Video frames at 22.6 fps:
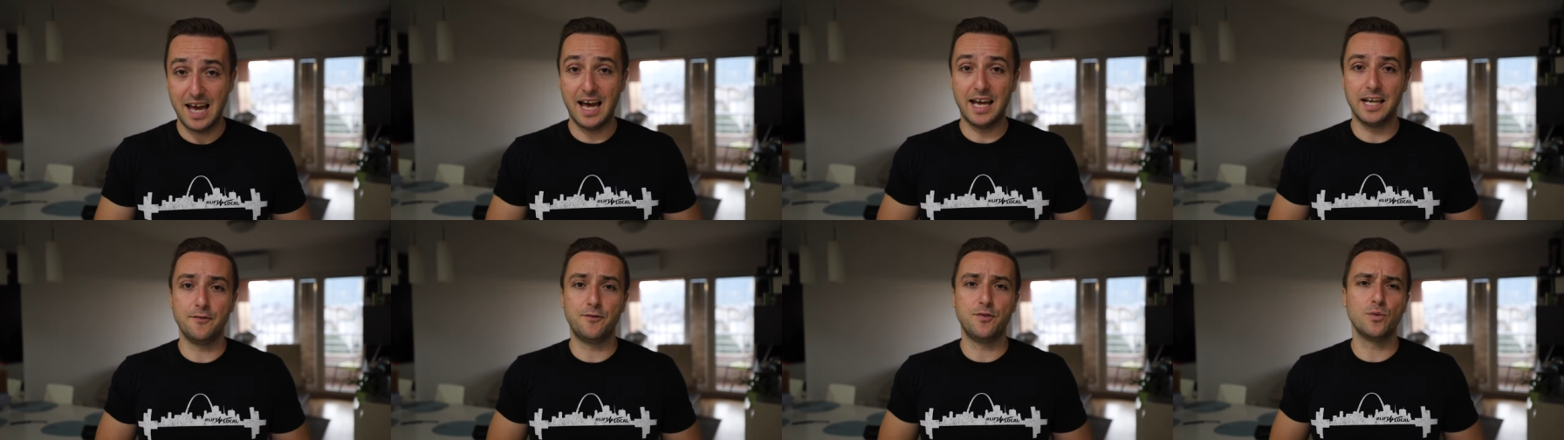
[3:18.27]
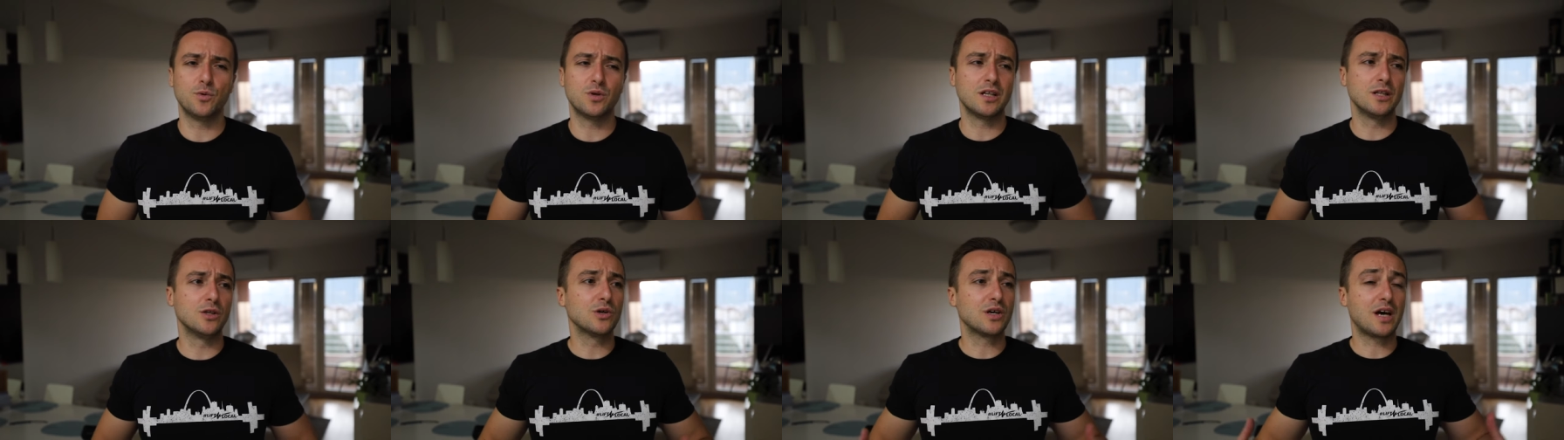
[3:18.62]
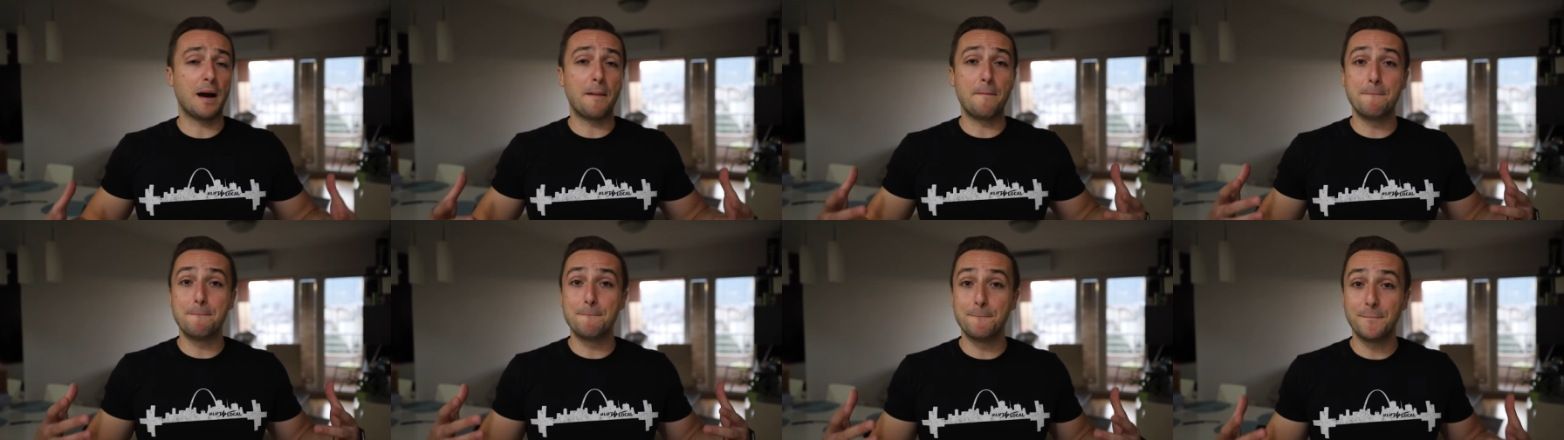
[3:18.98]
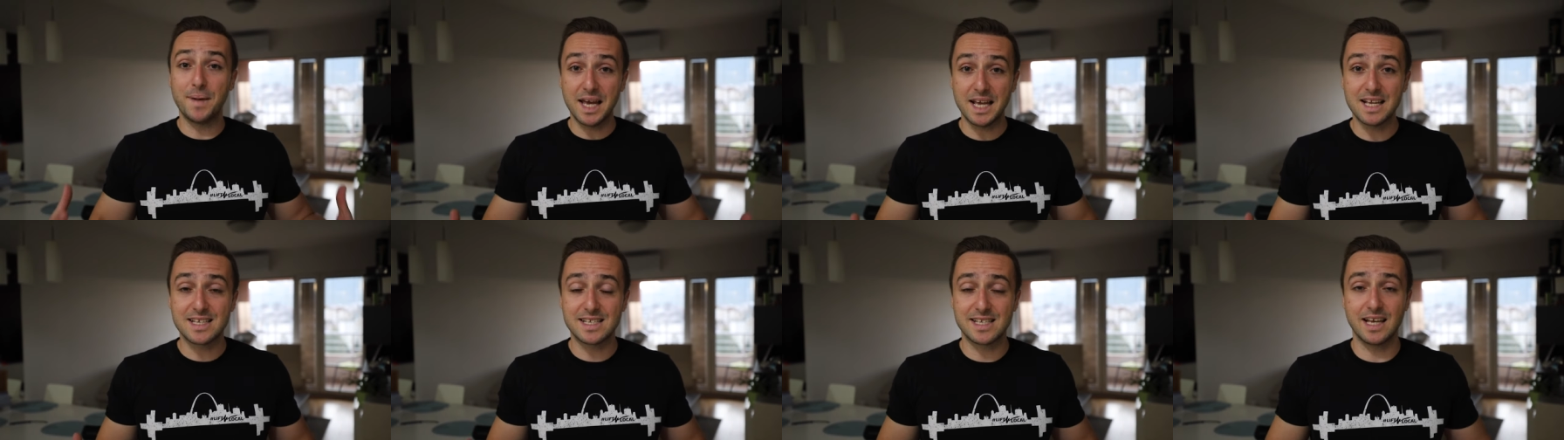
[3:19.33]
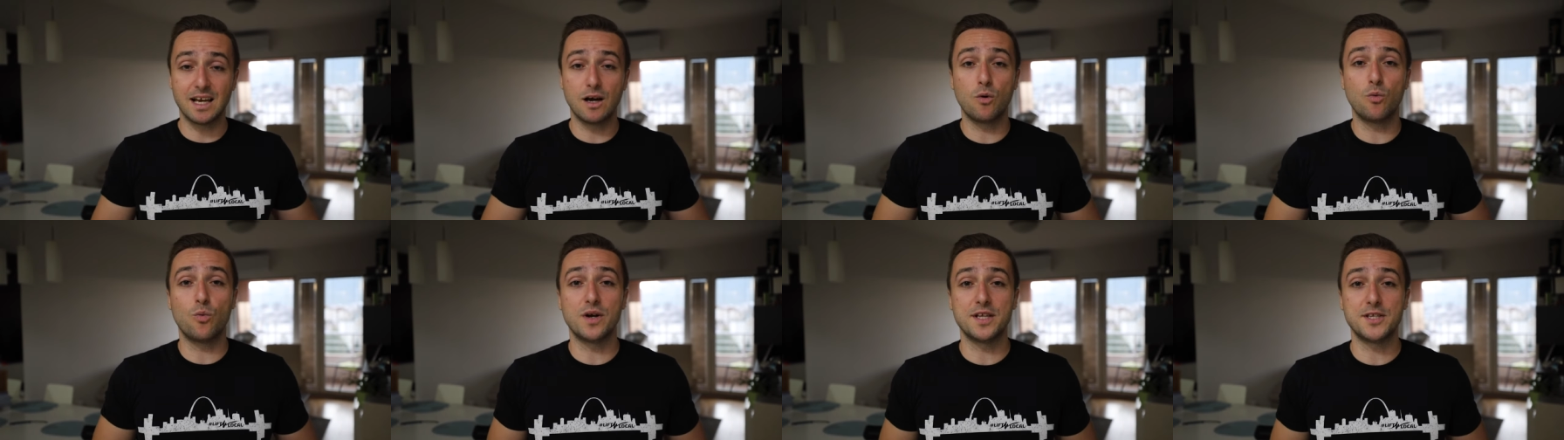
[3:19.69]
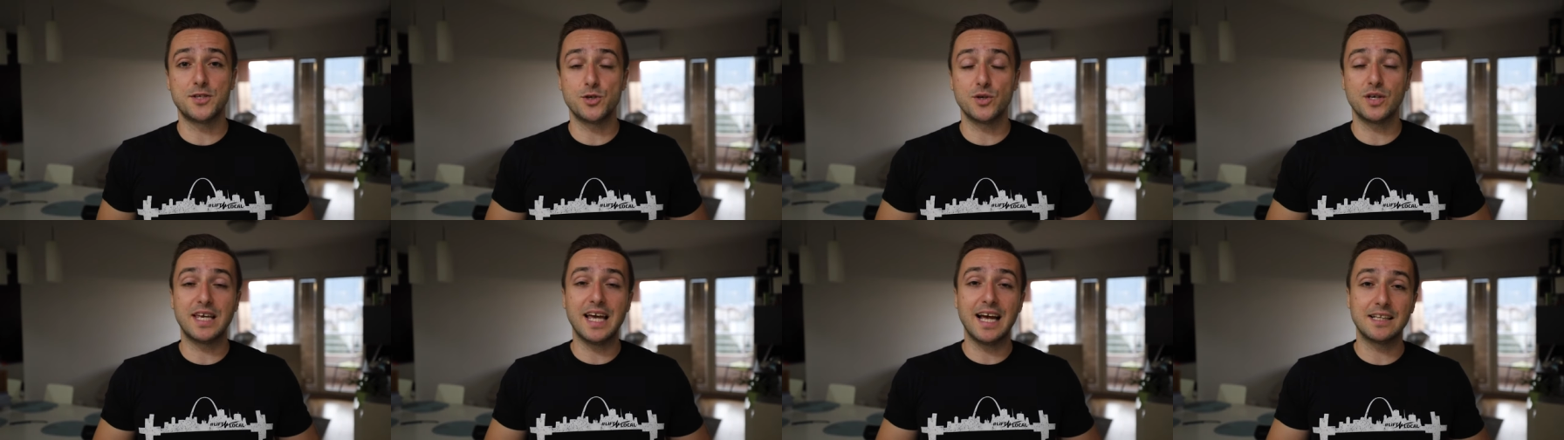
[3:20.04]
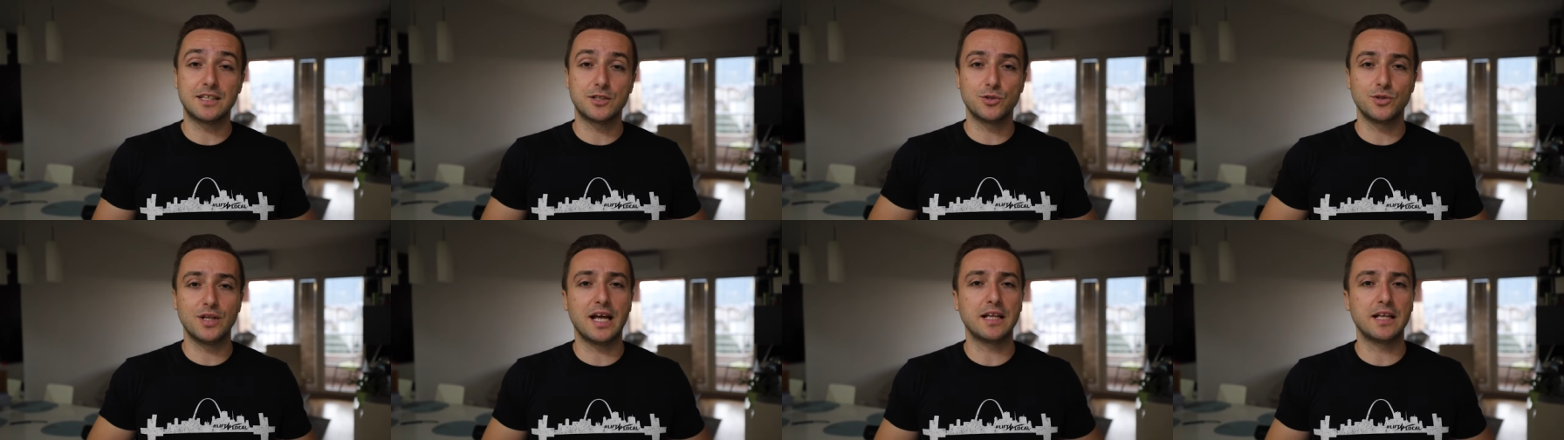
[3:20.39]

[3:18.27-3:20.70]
and if you wanna look amazing once you get to